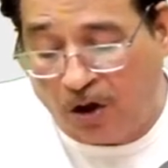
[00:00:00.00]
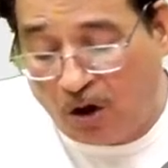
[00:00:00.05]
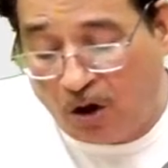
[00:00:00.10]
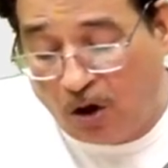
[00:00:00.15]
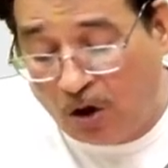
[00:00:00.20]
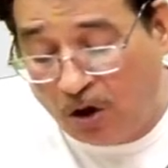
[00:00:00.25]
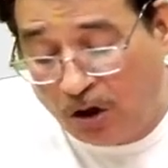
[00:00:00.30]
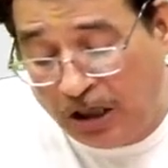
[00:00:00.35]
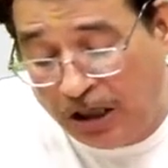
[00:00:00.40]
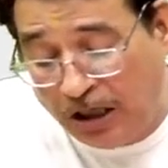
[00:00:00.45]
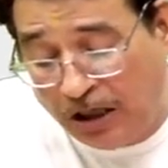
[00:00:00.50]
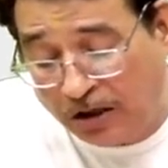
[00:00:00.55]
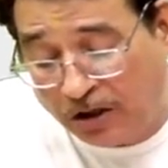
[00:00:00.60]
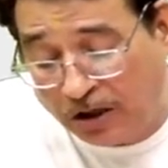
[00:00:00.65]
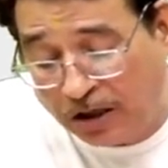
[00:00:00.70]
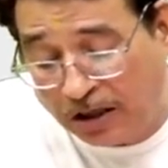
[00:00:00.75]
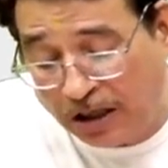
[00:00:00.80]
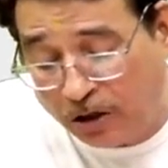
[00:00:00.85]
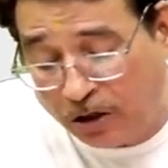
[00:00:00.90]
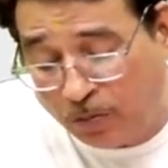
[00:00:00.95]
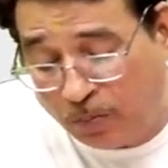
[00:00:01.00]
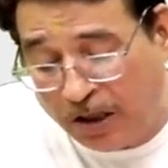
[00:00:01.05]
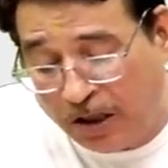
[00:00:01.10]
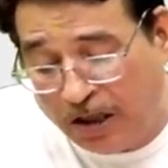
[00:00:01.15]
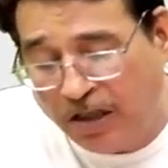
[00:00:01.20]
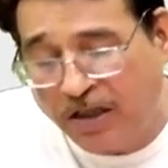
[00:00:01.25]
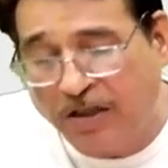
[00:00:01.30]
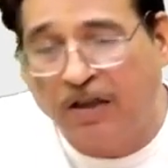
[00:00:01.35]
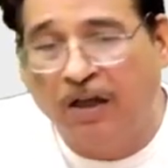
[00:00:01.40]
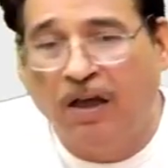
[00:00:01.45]
Only such
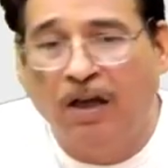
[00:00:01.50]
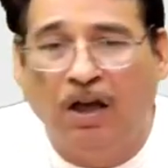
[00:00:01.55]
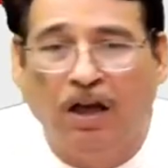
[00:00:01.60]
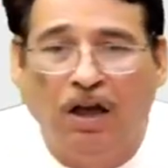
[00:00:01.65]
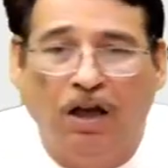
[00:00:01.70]
bills